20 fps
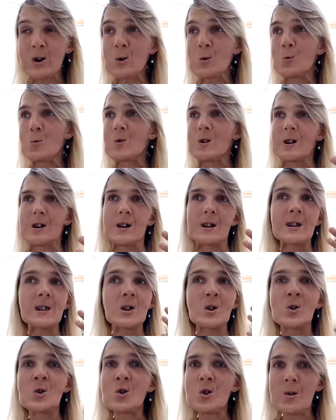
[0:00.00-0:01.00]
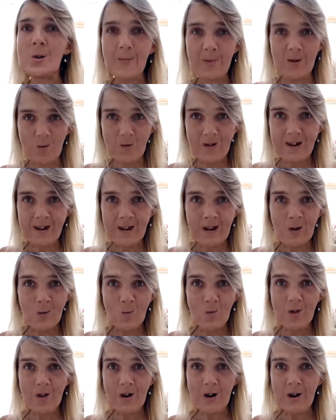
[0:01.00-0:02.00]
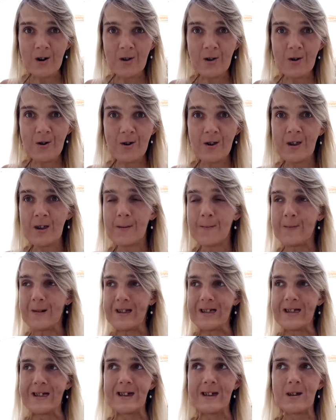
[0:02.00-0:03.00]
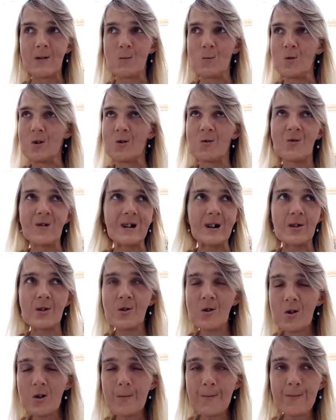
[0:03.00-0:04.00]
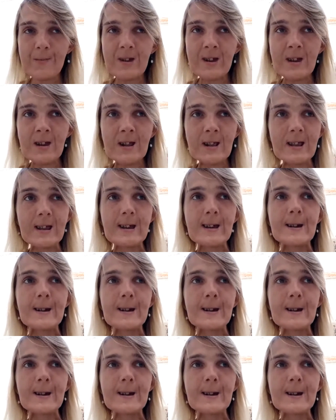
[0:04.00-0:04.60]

who are not cooperating with others, but they would rather compete,